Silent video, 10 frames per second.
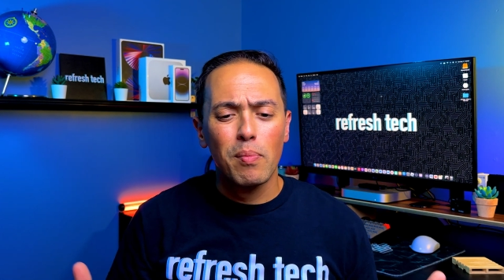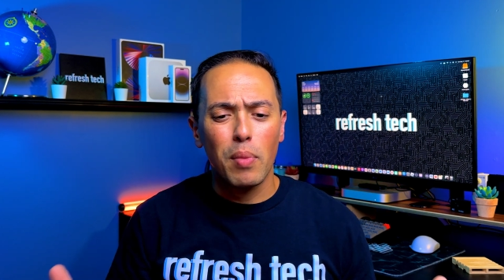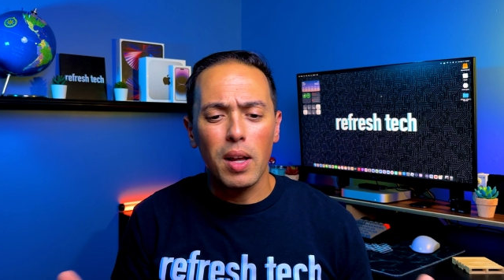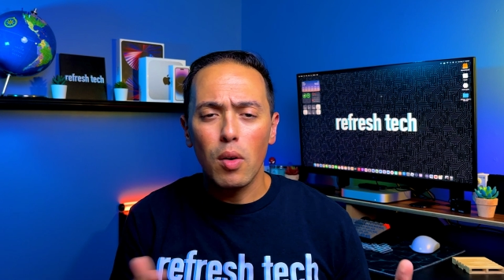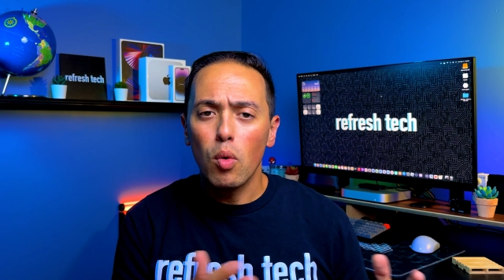
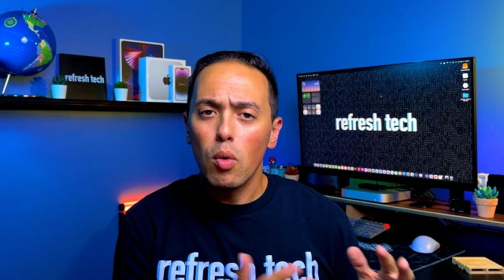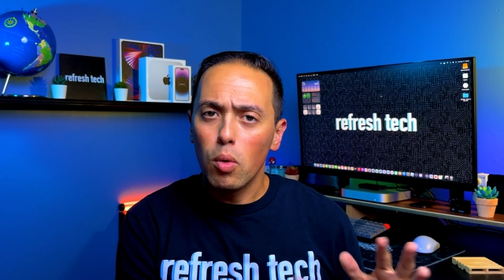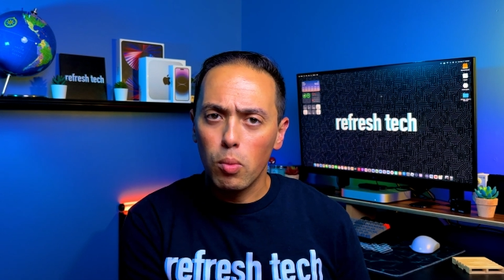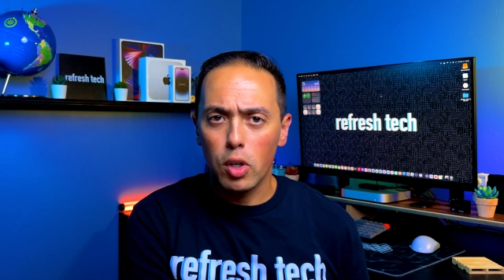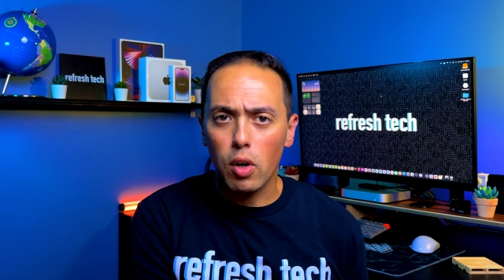But
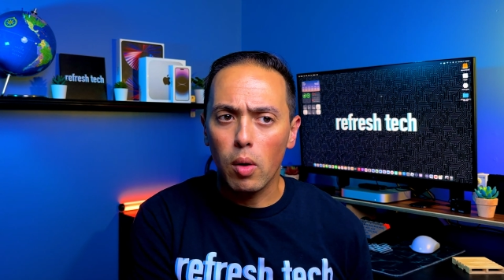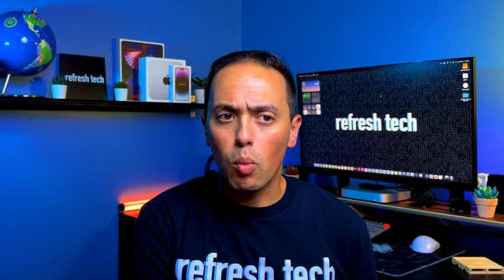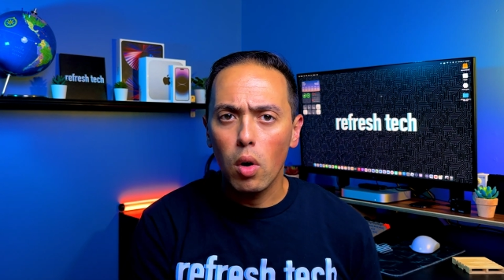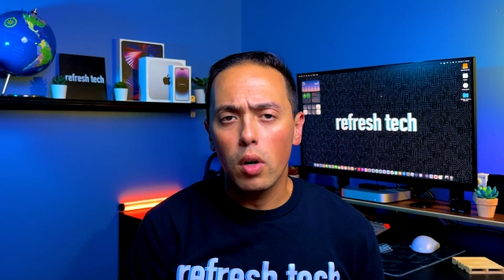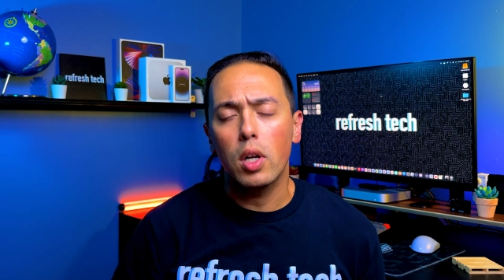when you're at
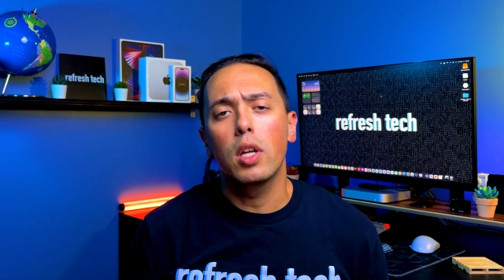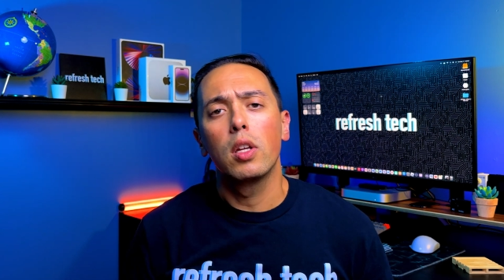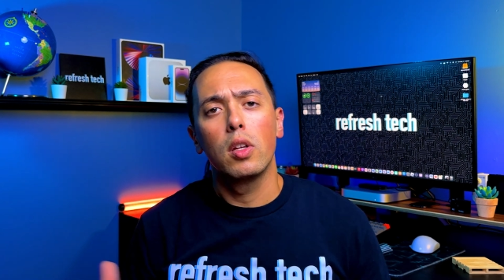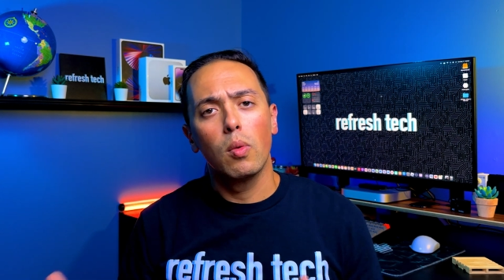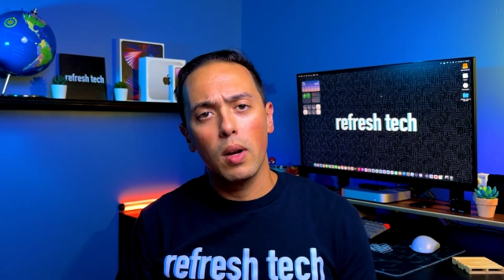work,
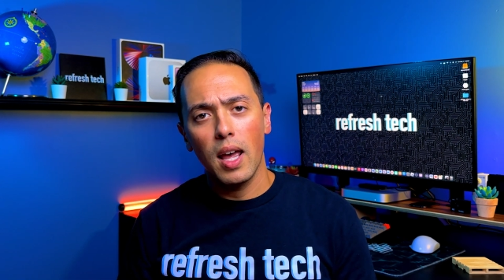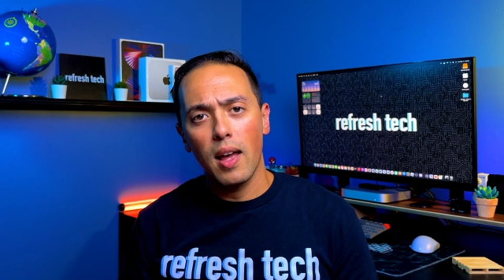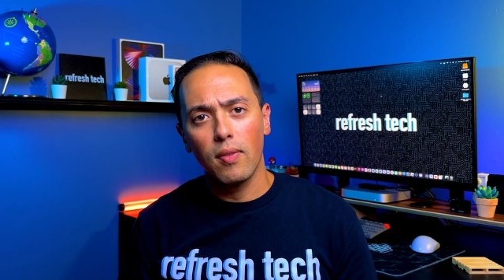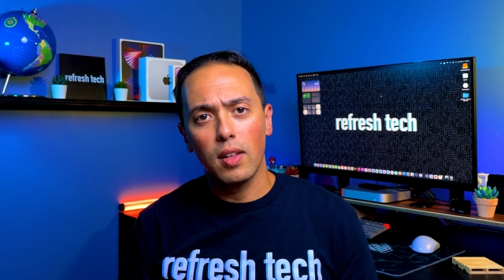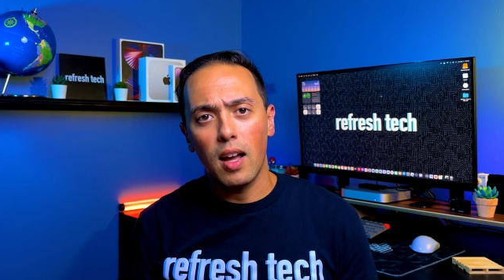you want to
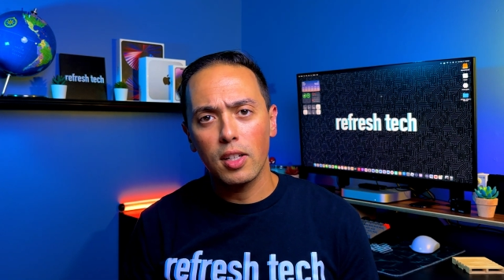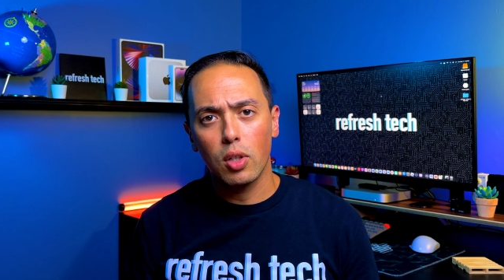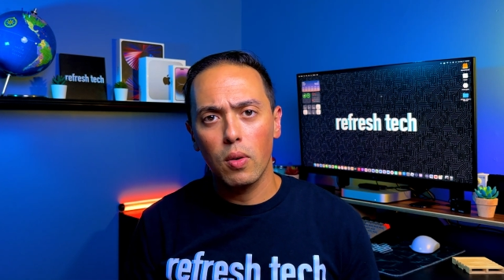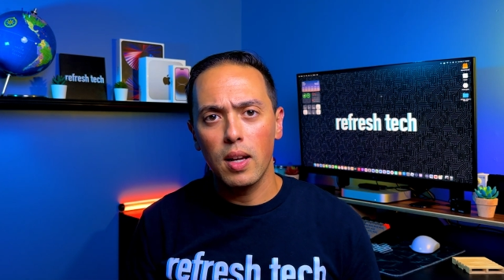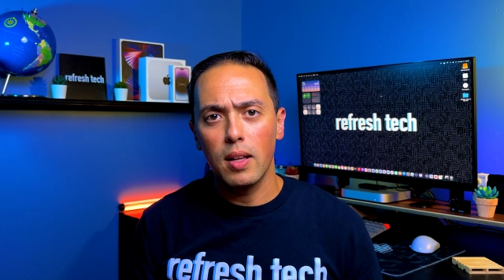have a lock
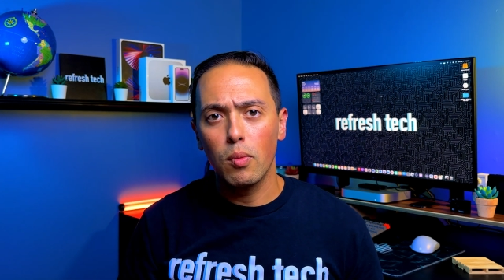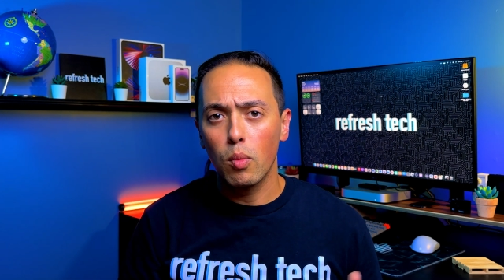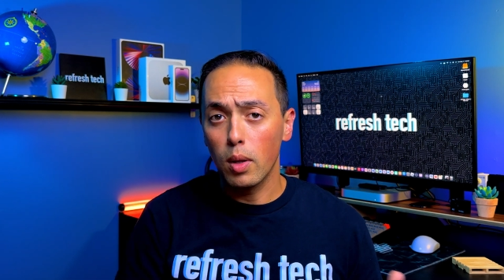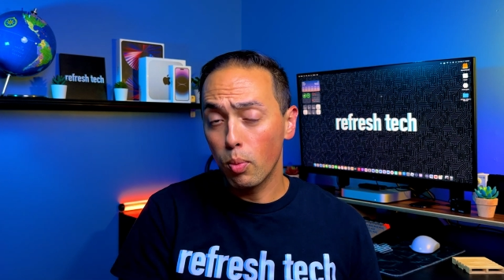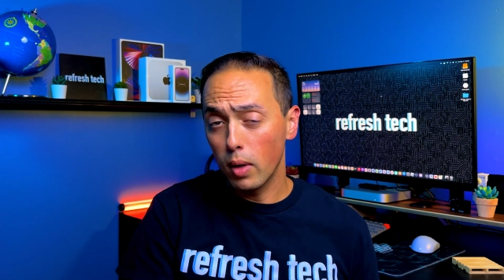screen
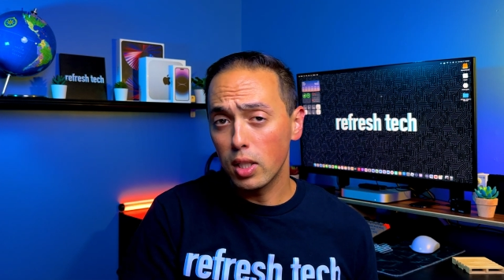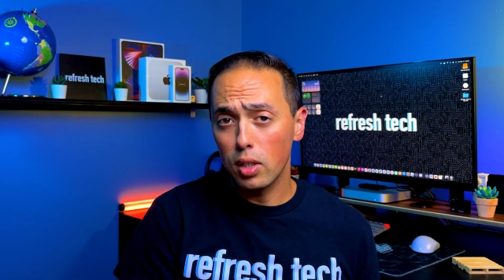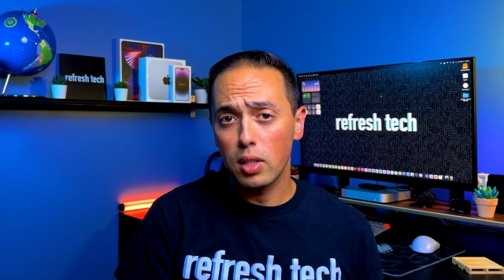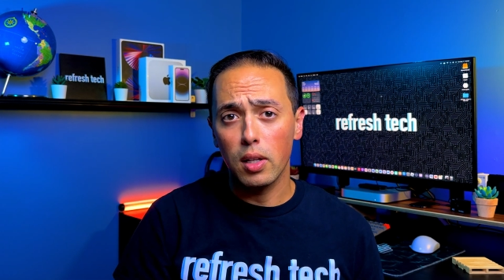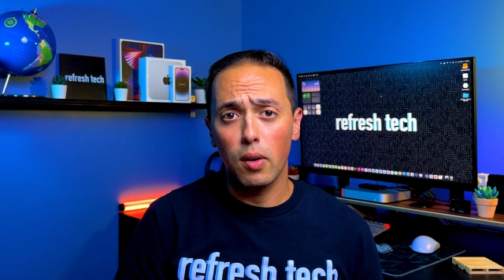with
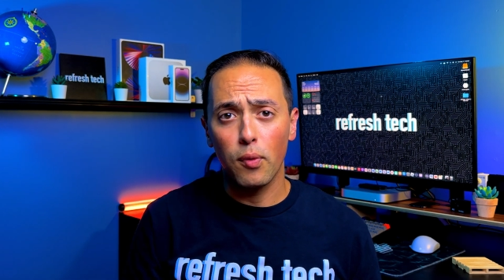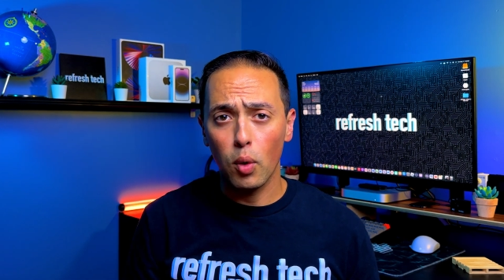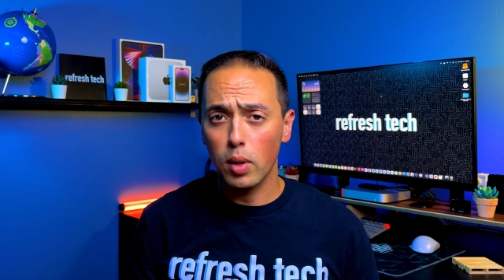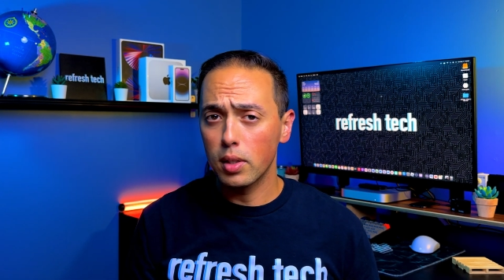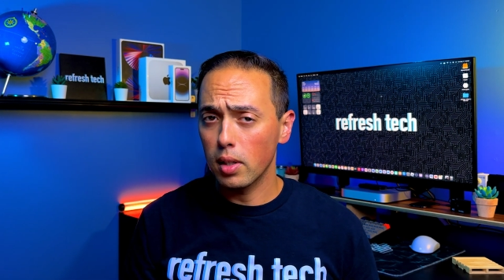widgets that are
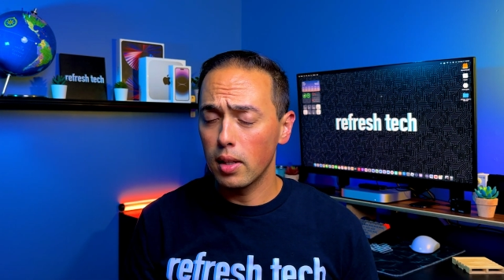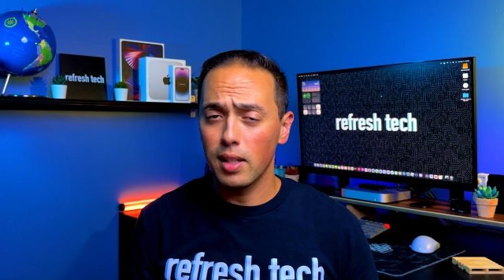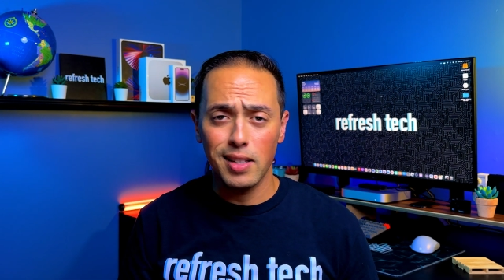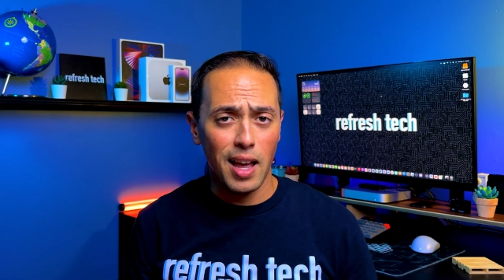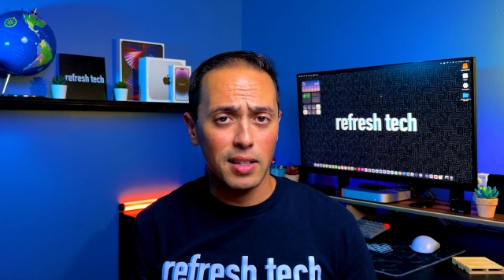focused on
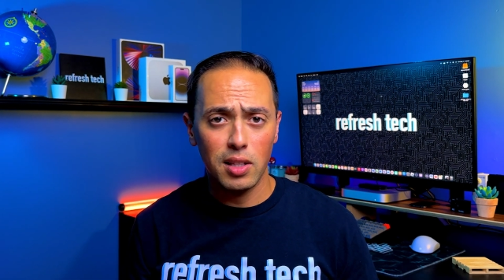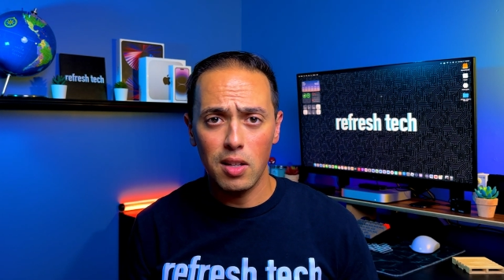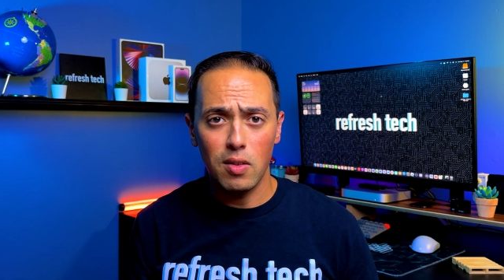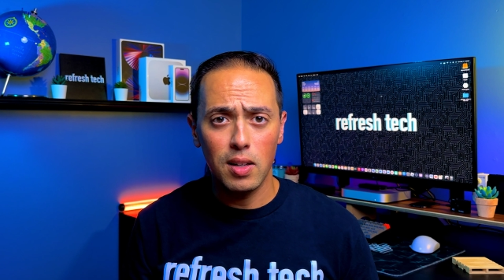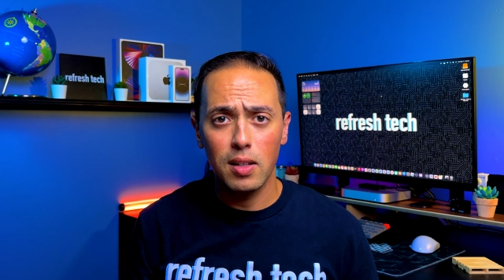the tasks that
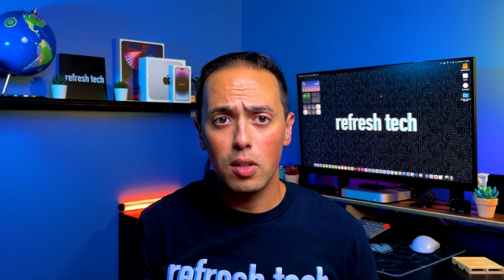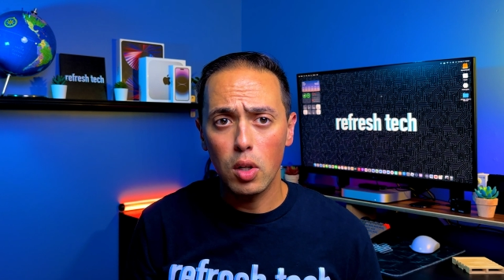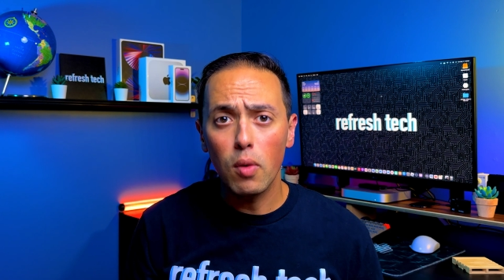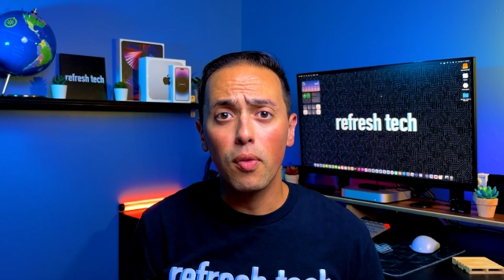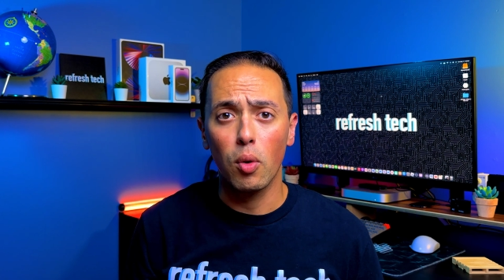you need to
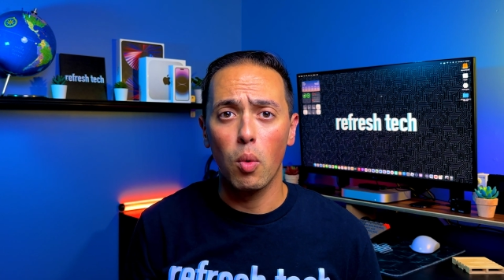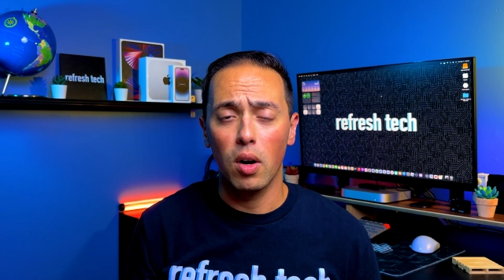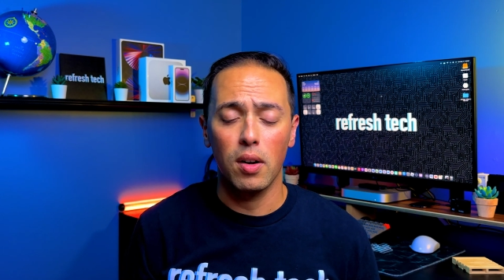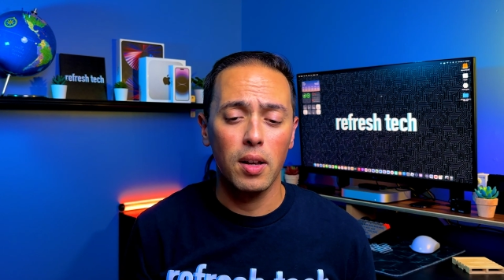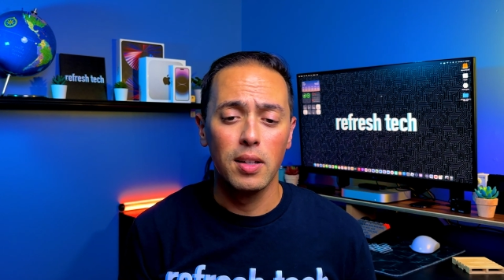do for
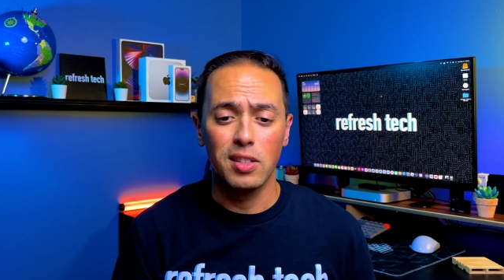work,